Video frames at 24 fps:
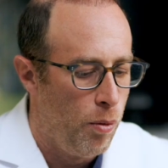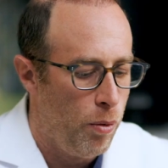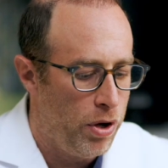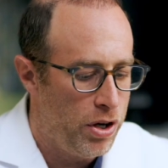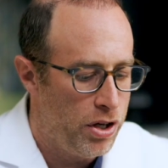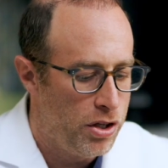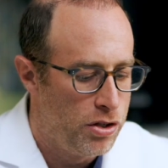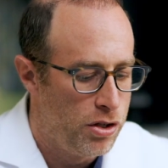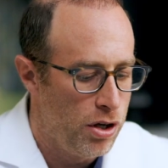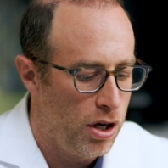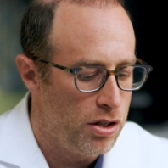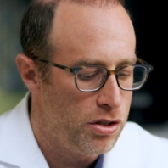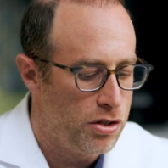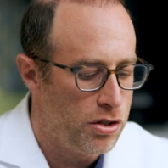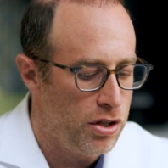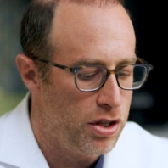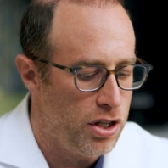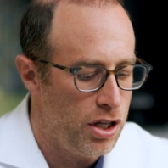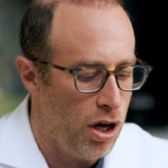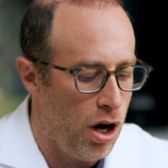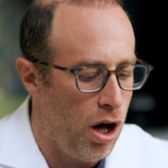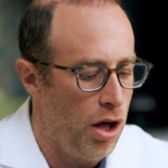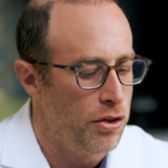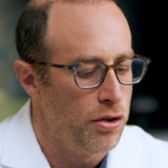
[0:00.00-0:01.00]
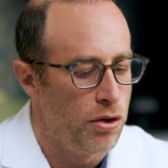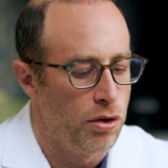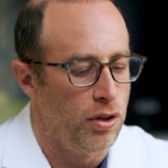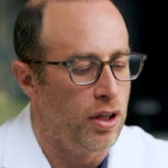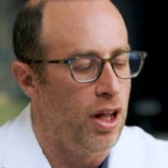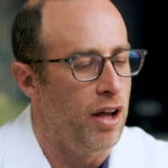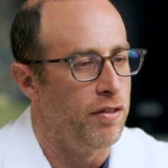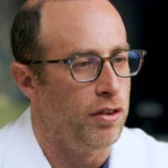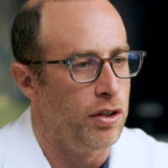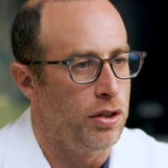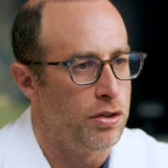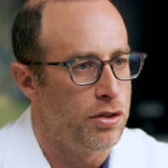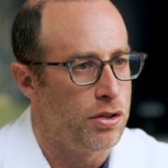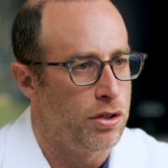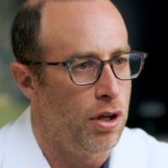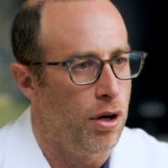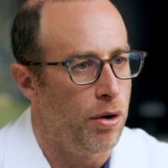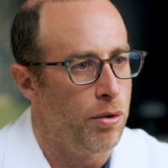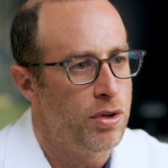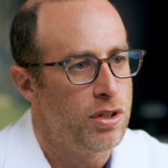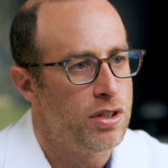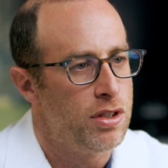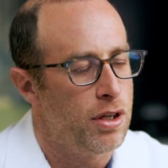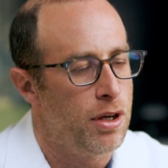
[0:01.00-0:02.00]
What it does to the other levels,
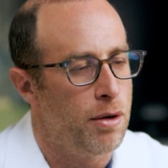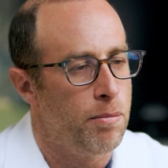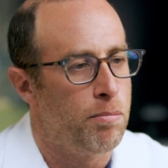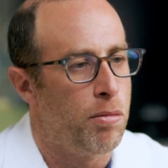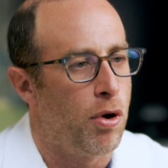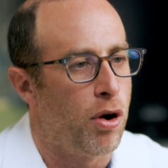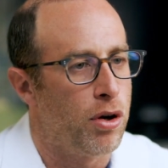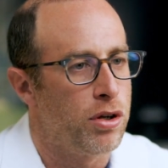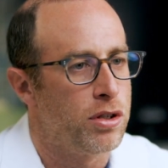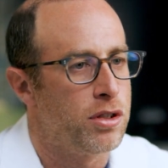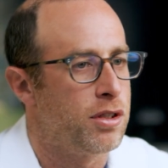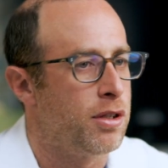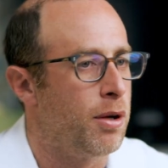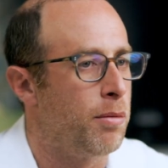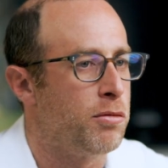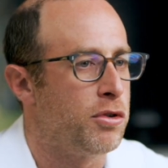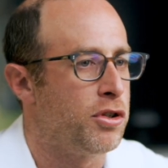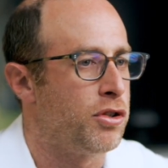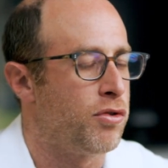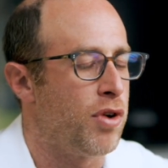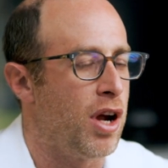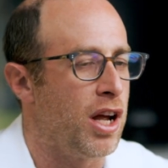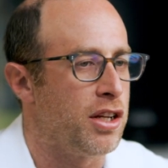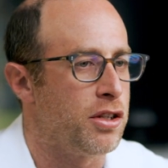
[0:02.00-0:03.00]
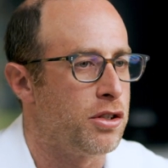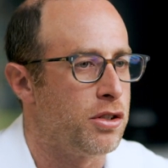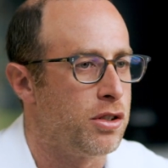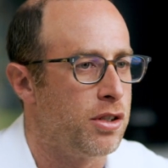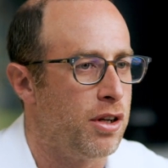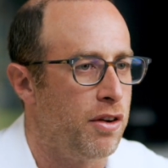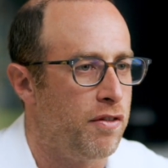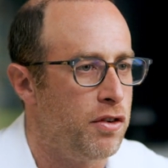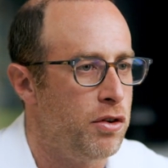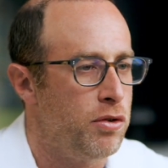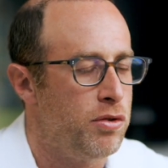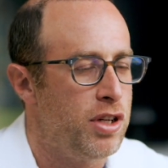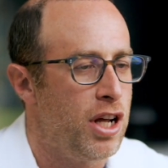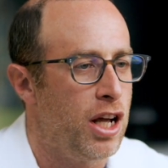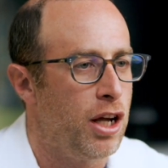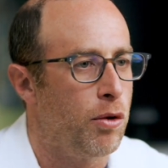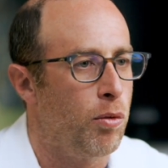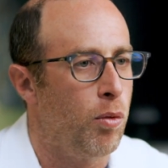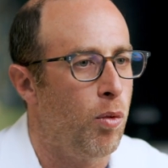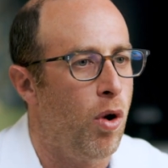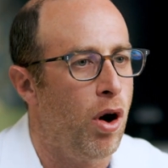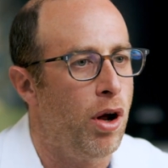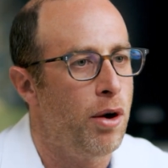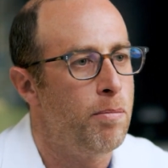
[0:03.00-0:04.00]
though, is it imparts some stress. If you
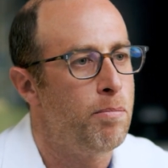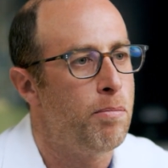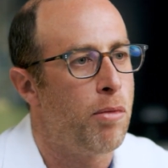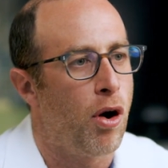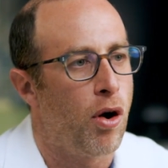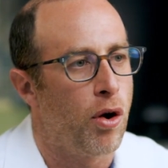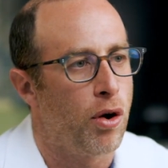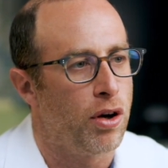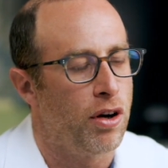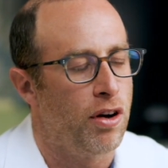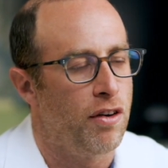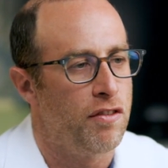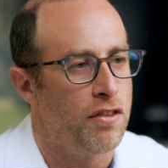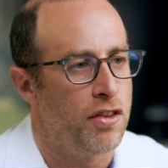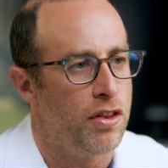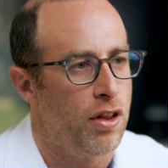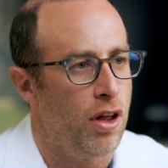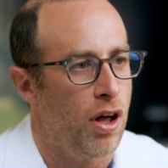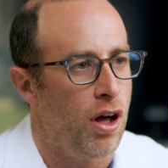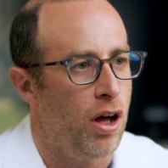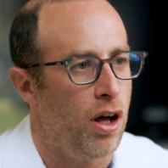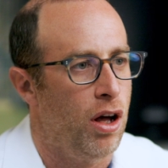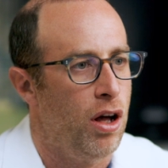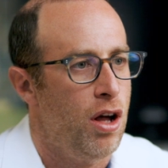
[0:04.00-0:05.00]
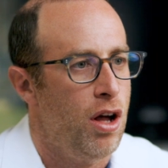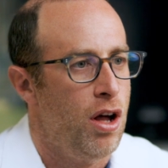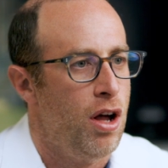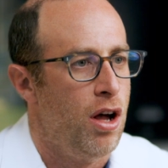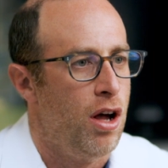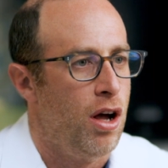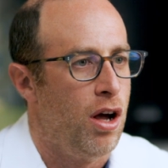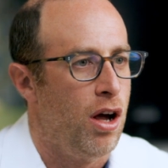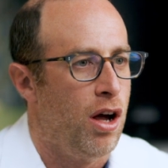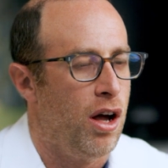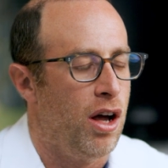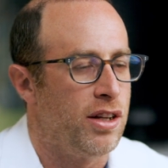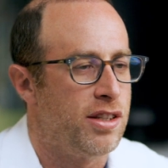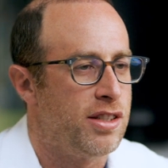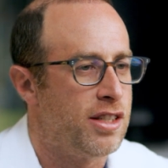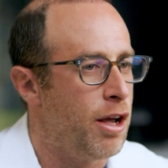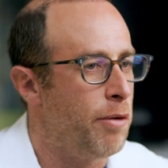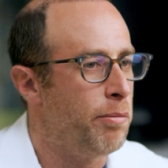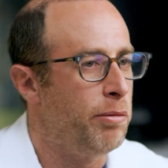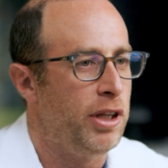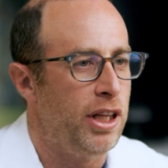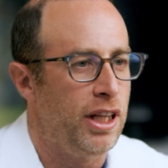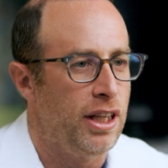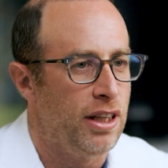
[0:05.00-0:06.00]
take one part of the
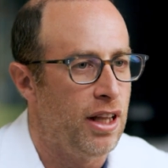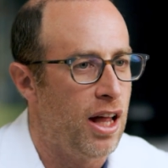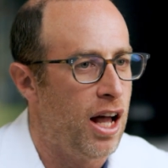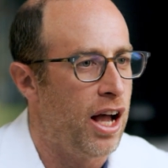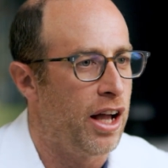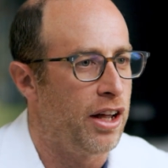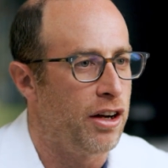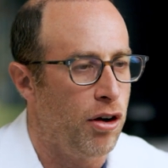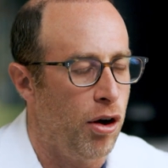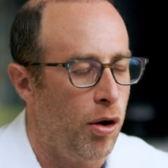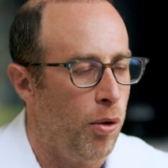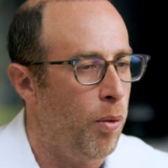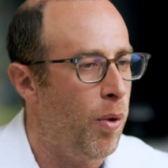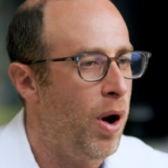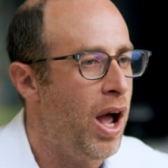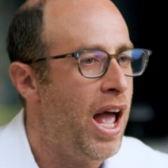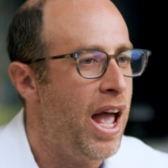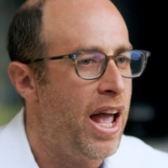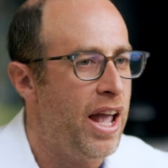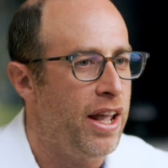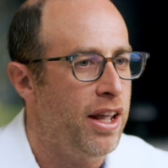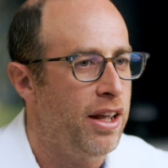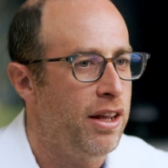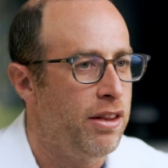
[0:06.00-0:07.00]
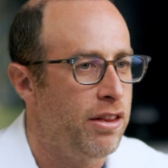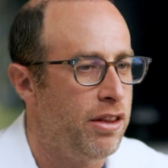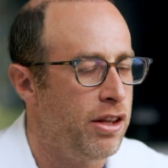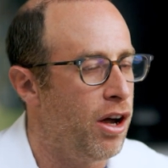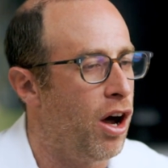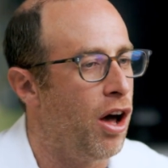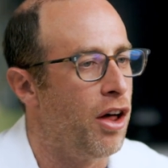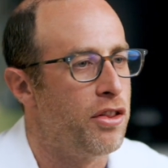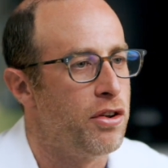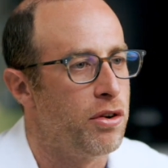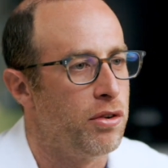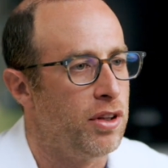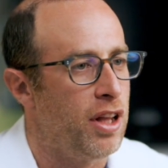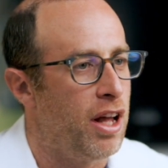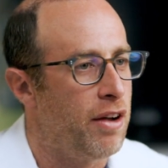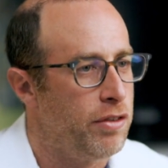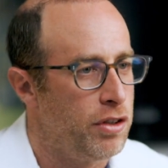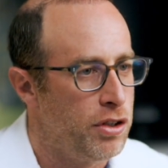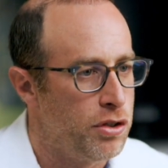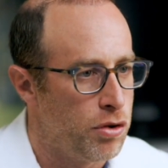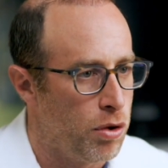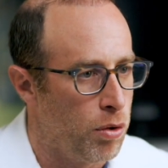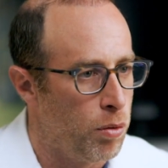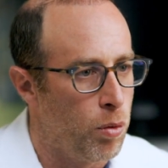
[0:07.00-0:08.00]
assembly line away, the other
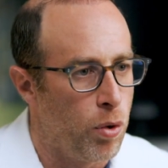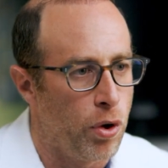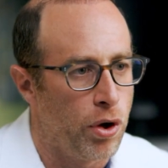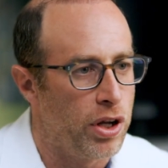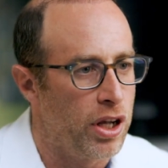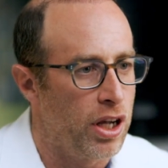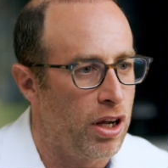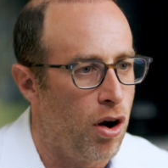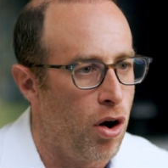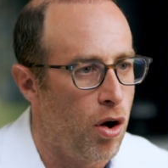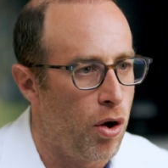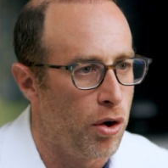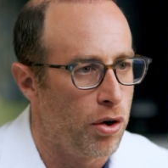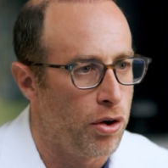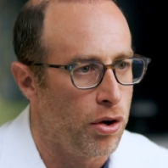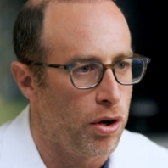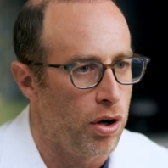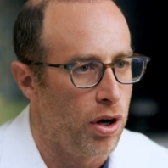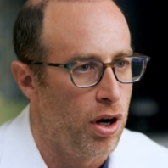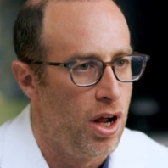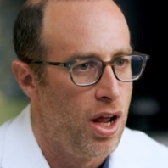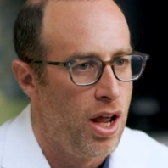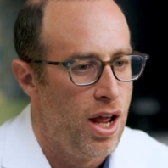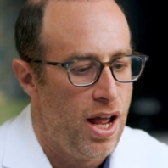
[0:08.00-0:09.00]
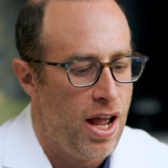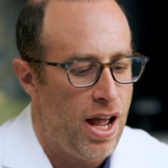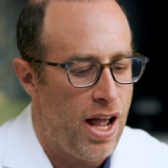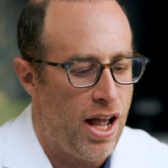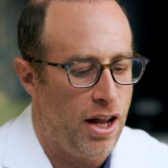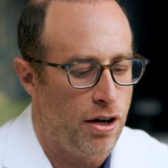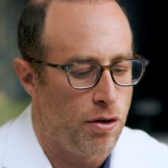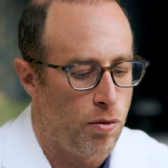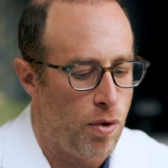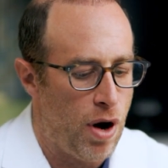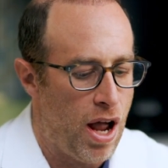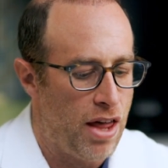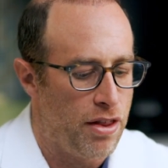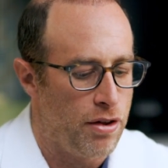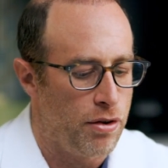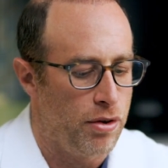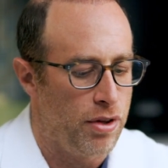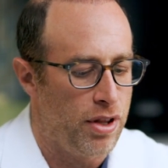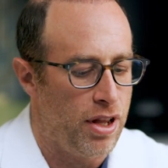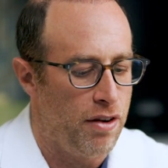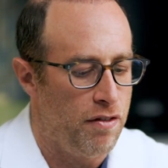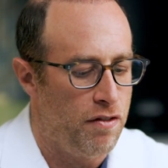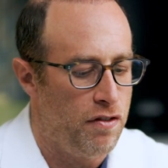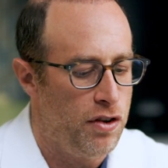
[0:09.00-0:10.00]
levels are working harder. And
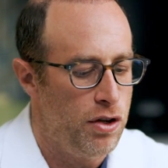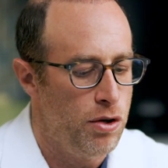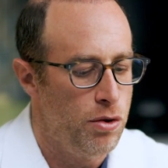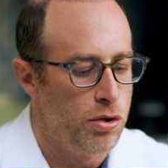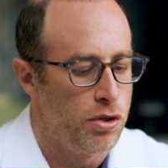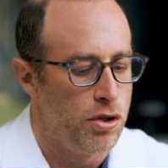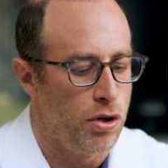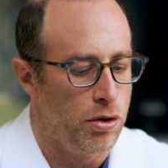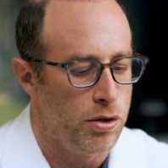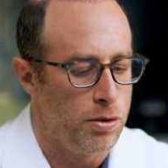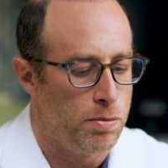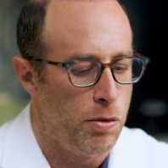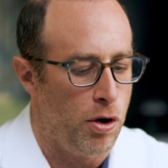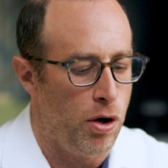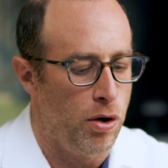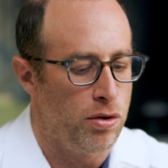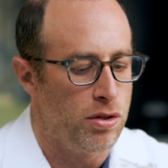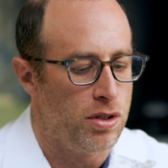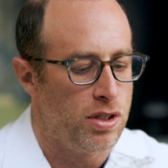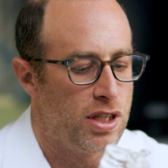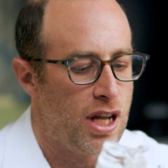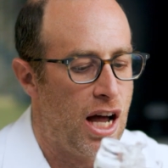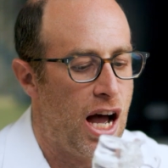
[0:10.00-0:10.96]
rather than fuse those bones,